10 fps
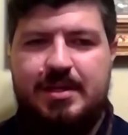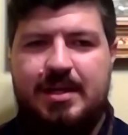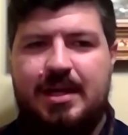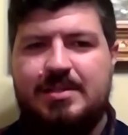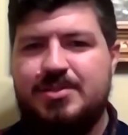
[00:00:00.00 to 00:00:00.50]
Uh,
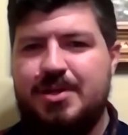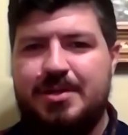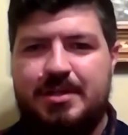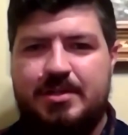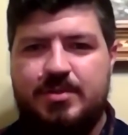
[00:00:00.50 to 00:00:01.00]
it
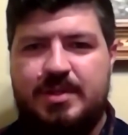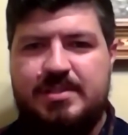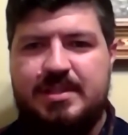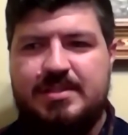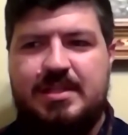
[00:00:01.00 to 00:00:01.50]
started in
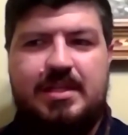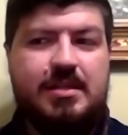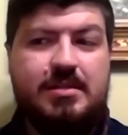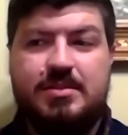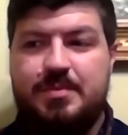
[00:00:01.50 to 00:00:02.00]
2016.
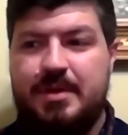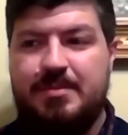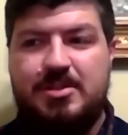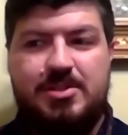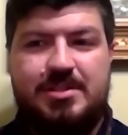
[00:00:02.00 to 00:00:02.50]
it's pretty
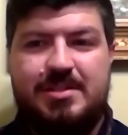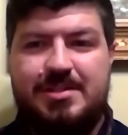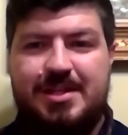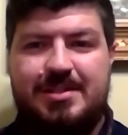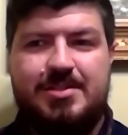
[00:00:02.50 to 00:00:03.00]
much just a
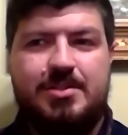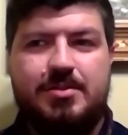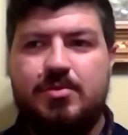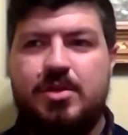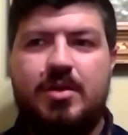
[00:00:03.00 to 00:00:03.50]
chance to
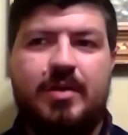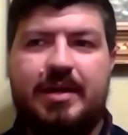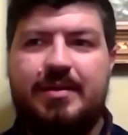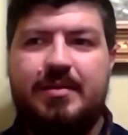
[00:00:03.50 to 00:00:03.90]
go in